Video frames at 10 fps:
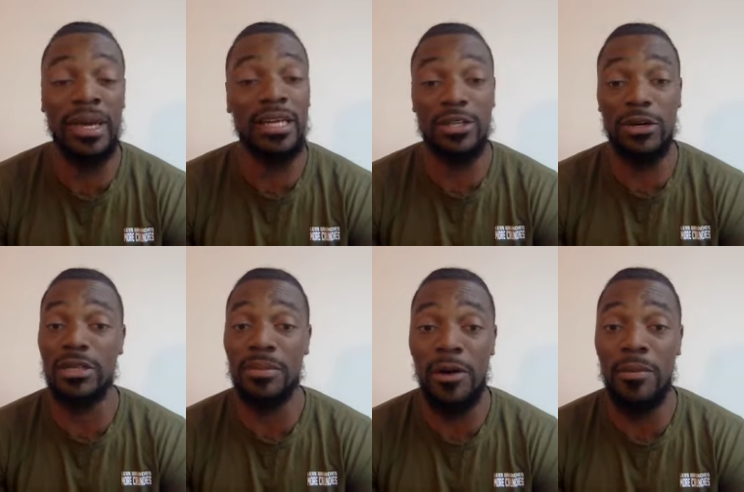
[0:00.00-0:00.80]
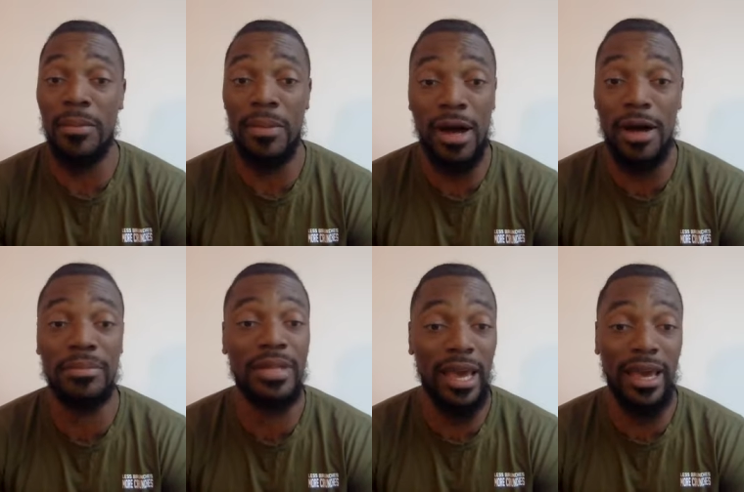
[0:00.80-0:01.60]
made jokes about my
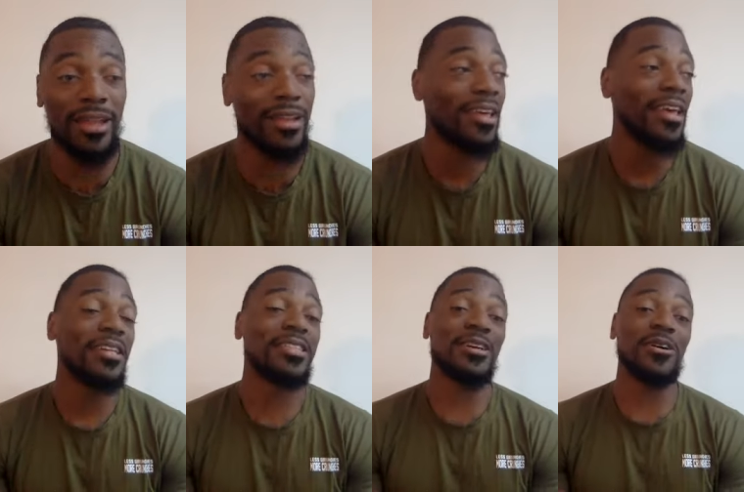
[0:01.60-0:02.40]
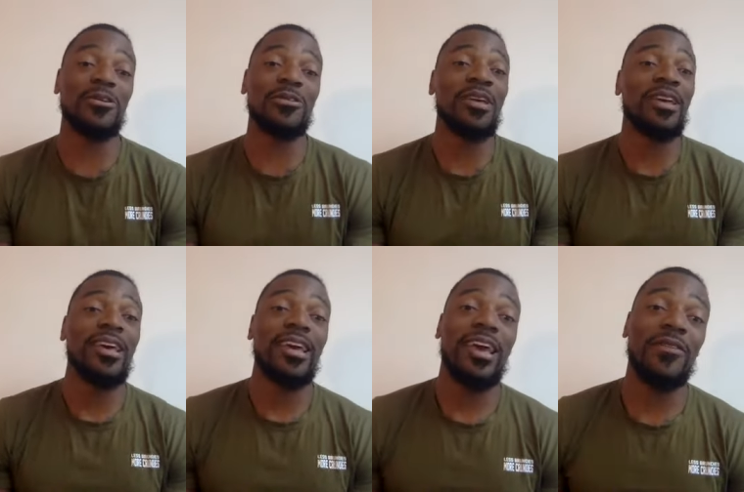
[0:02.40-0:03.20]
mom, dad. So
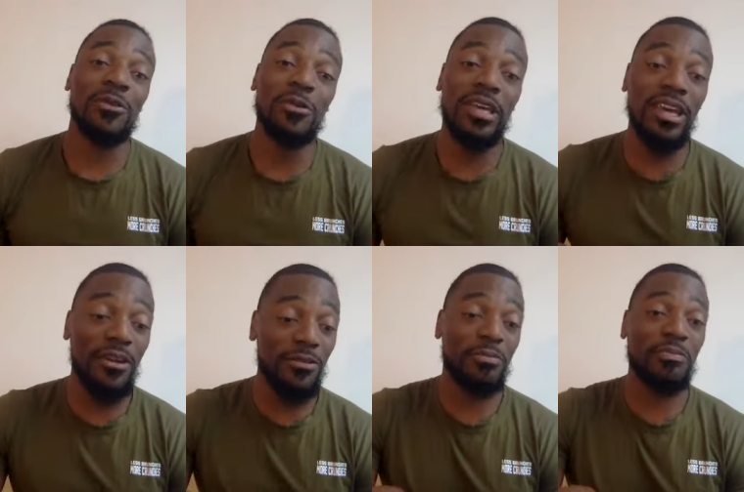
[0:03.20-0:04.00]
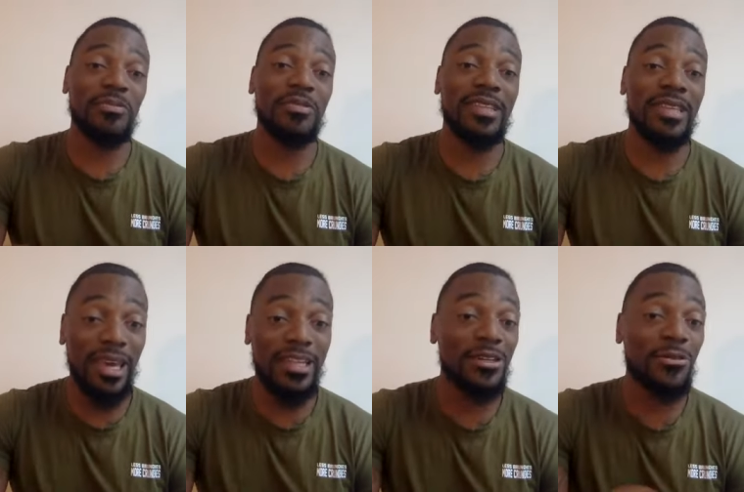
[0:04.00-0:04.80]
if you give
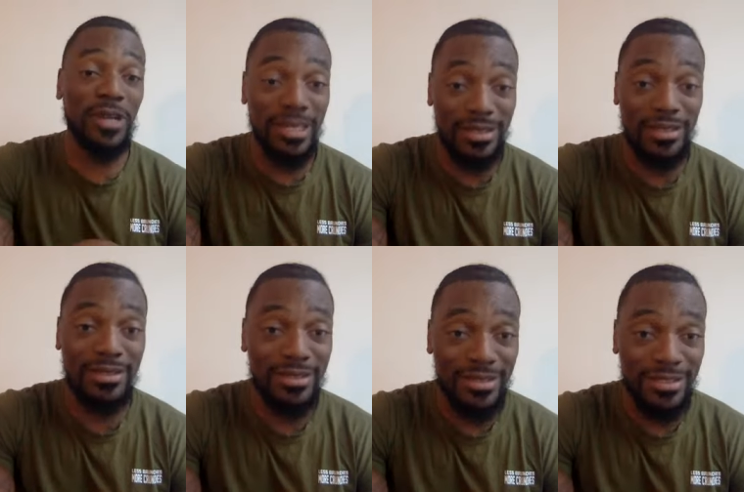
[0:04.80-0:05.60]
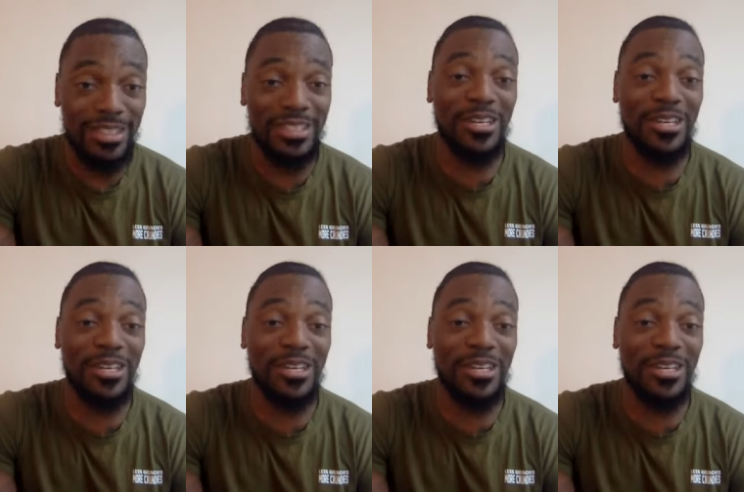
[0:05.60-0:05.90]
kids a reason to